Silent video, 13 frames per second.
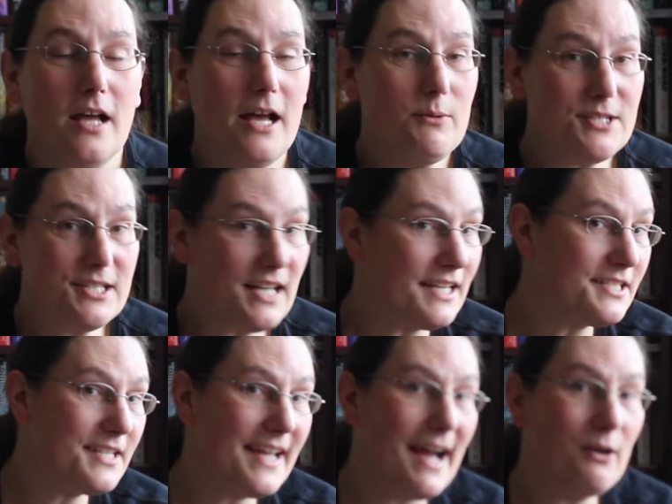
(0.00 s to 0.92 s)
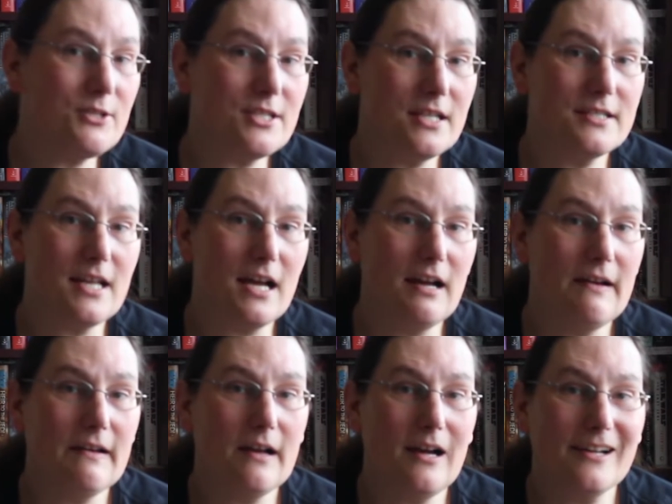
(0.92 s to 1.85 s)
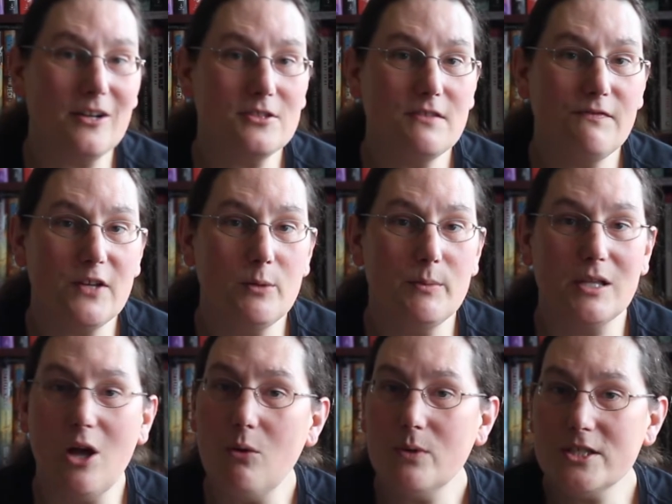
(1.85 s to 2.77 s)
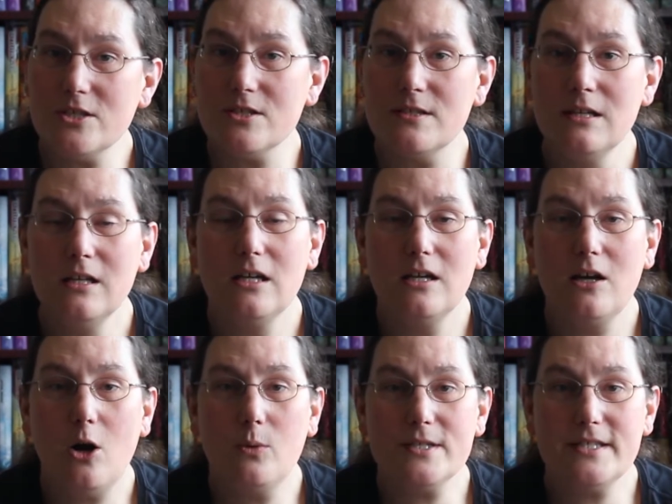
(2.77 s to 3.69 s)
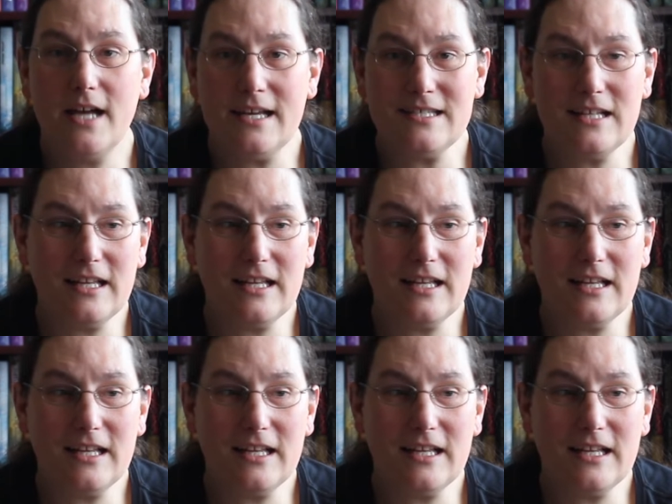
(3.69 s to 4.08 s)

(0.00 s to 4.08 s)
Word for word: It was a nice day out and I, I got to film a lot, which is always nice.